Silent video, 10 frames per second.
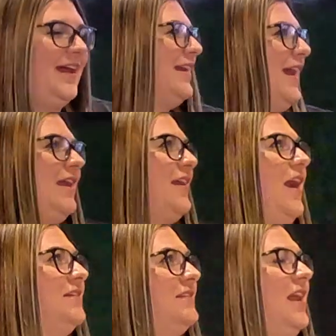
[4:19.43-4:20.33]

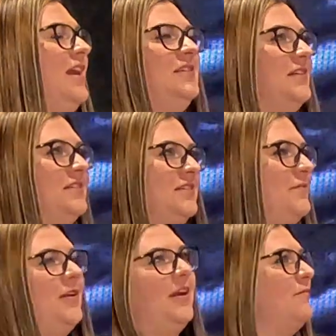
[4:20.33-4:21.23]
I say antics because
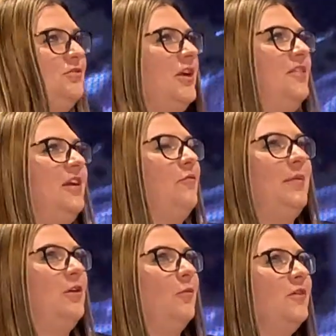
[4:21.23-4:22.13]
I'm trying to think of a
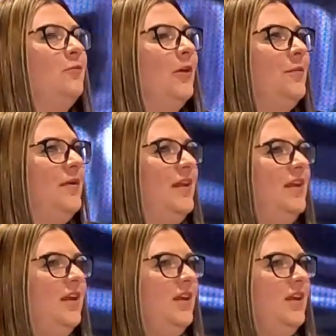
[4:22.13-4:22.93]
better word for it, but